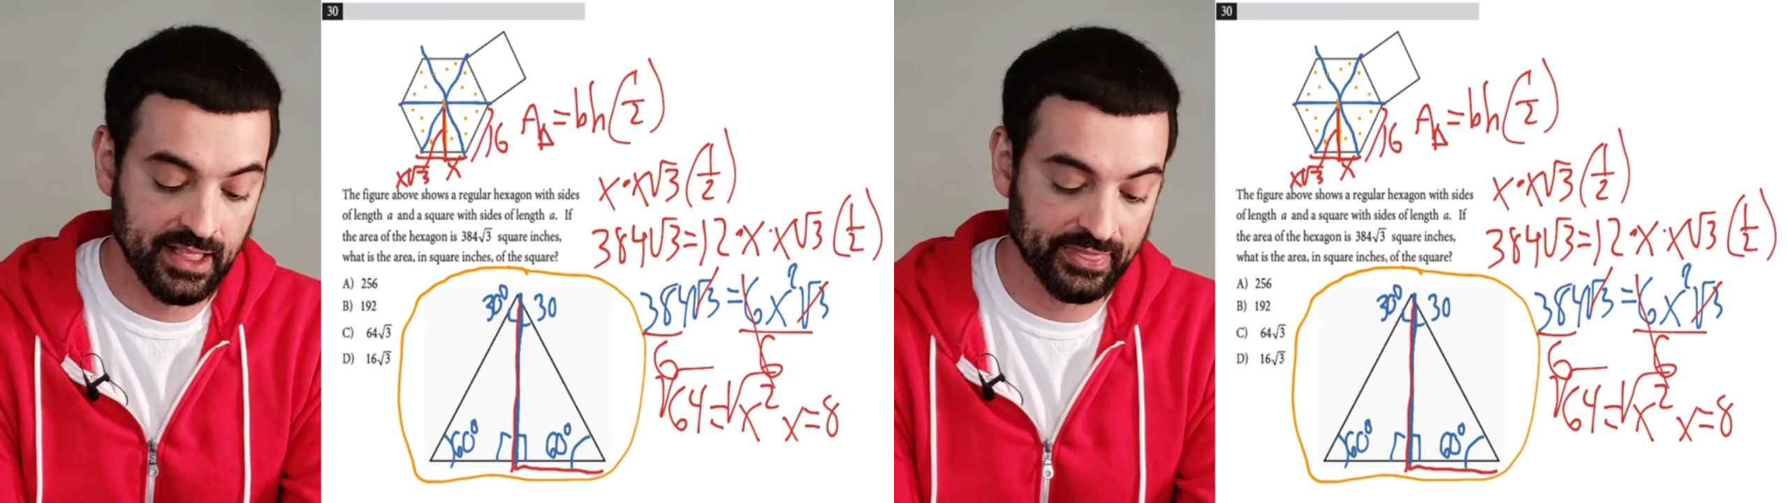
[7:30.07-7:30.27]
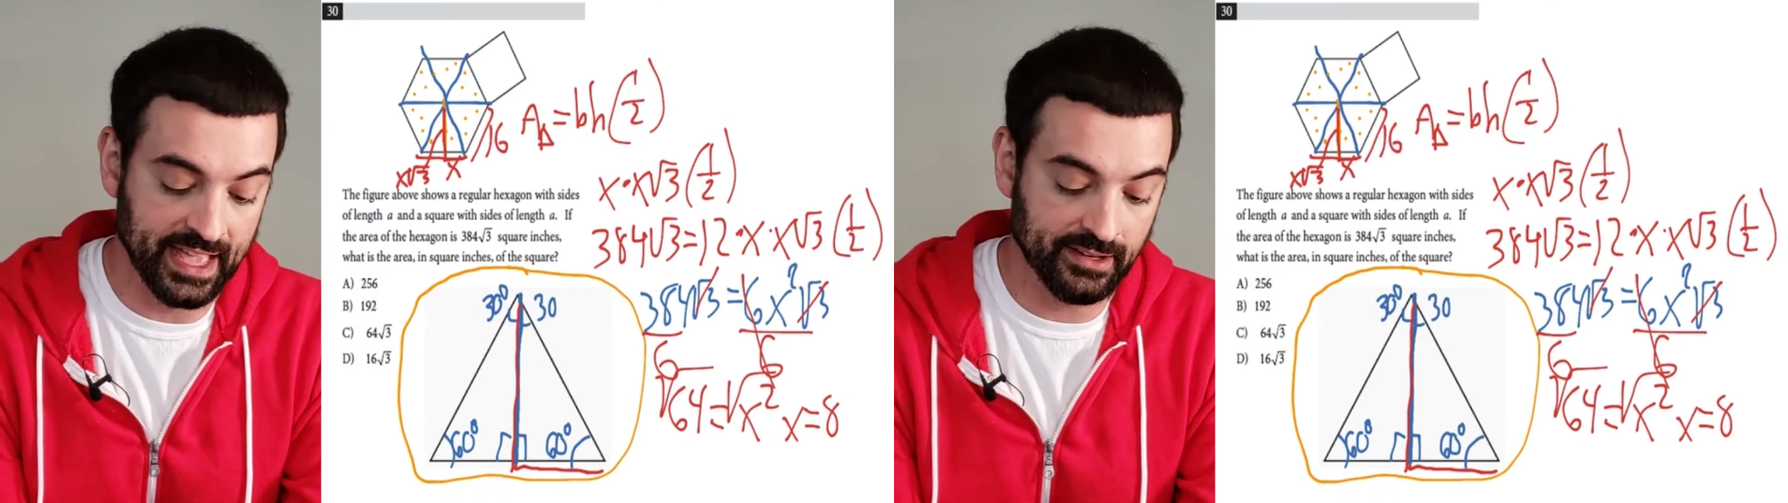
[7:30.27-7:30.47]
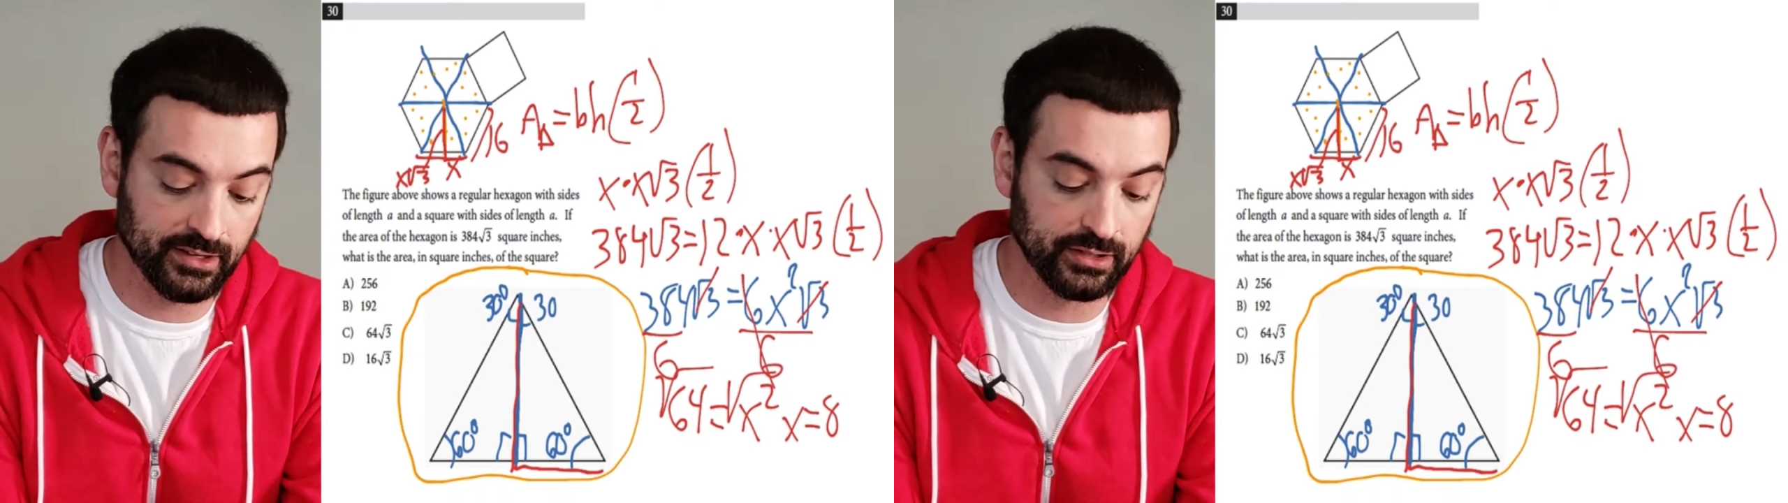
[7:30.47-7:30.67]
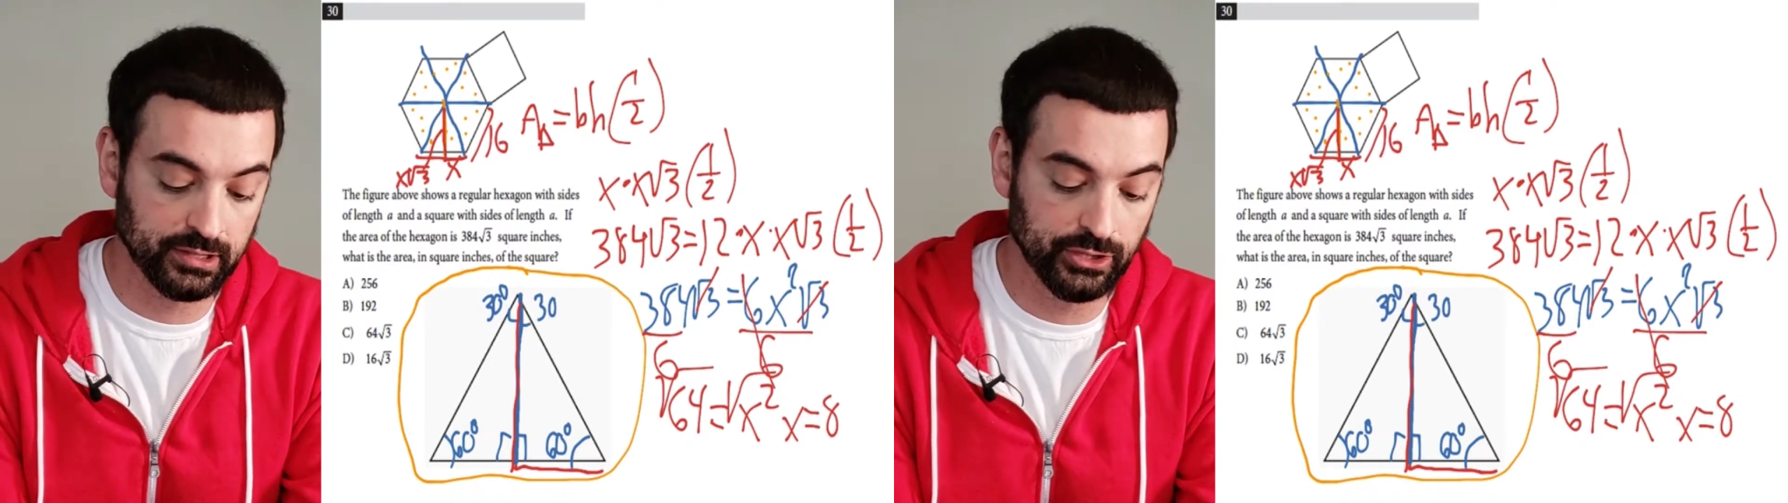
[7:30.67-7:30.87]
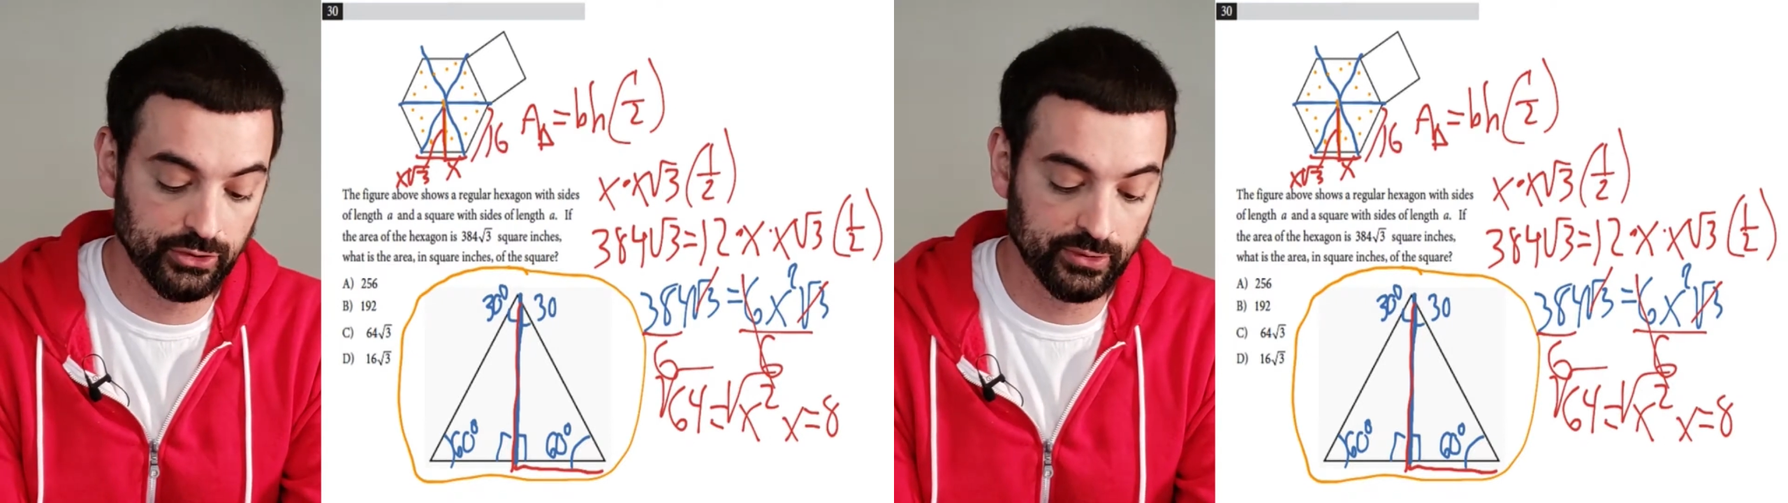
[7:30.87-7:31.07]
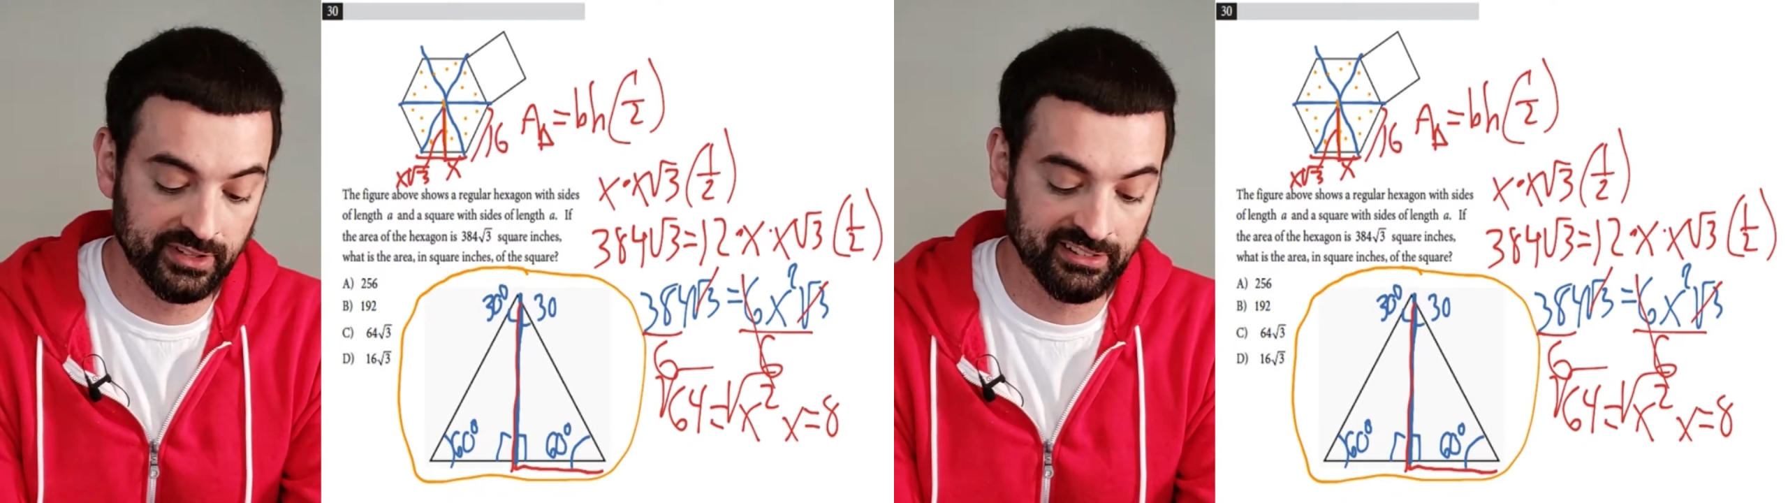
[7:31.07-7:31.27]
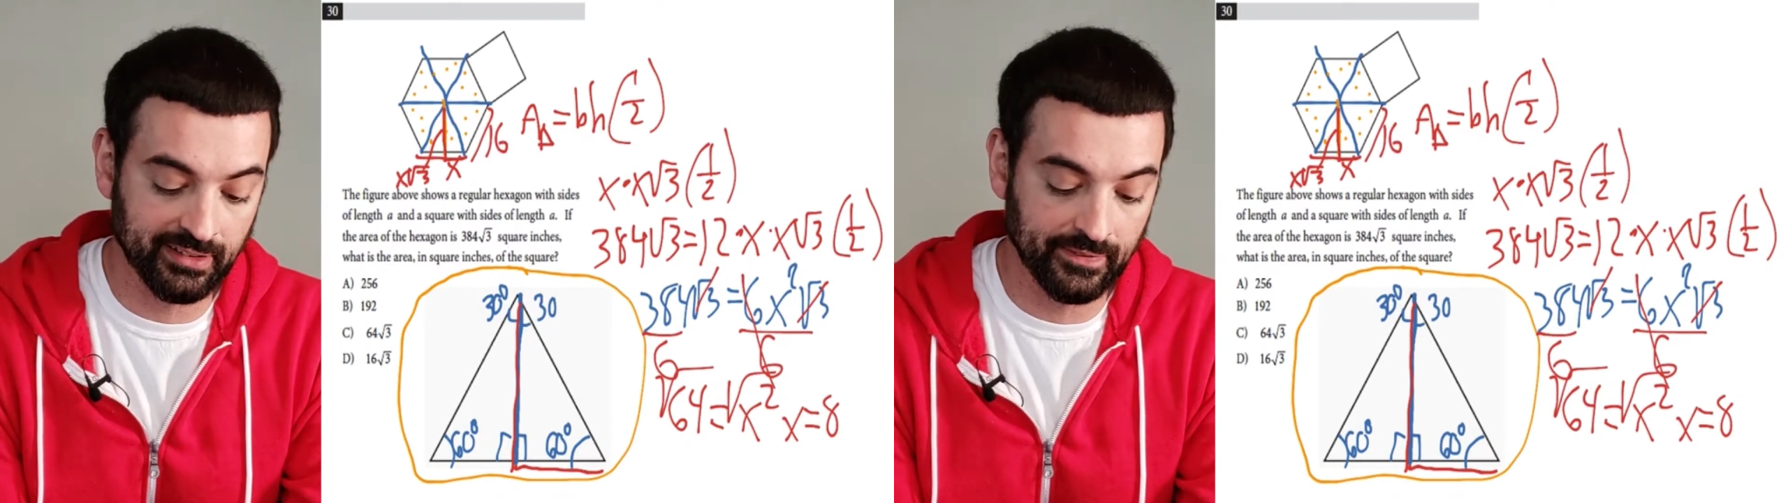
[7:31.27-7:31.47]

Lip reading: That includes